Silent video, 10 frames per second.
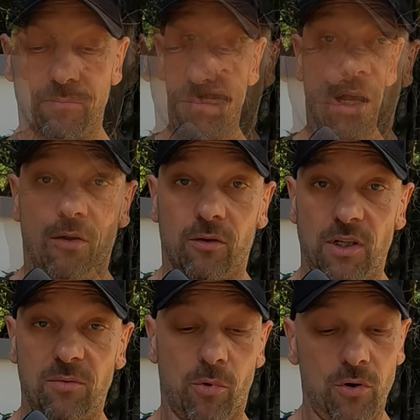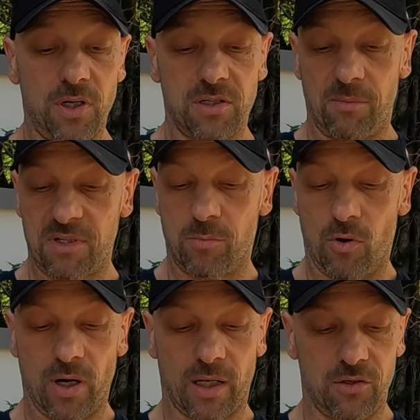Yeah, so at this point there's not much
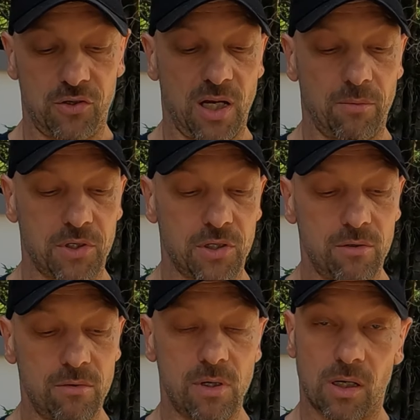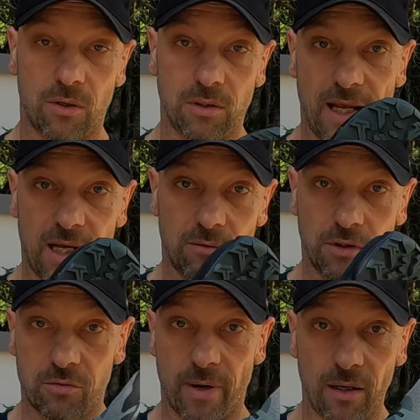more I can share with you. I'm gonna take it on
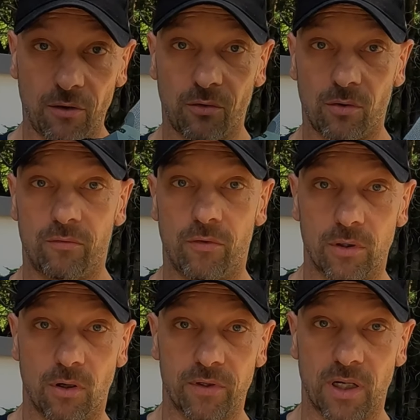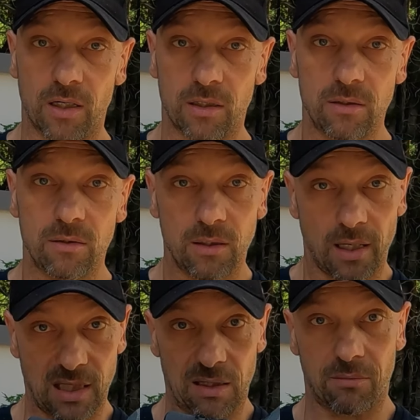the trails for an overnighter
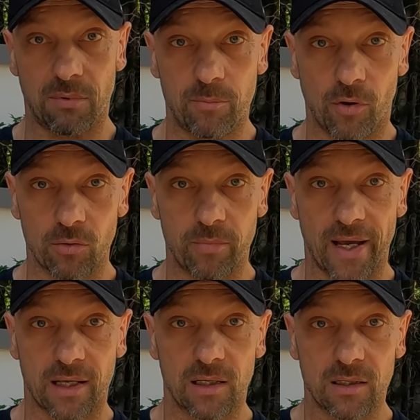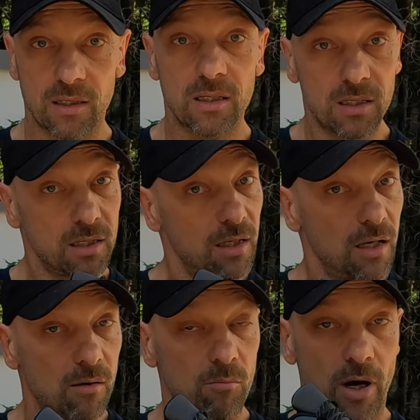and then report back
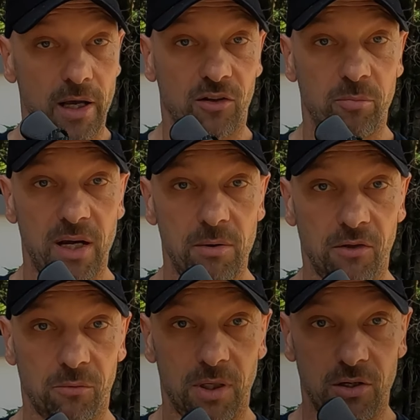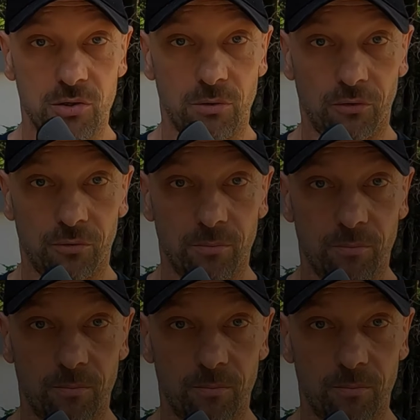my experience with these shoes.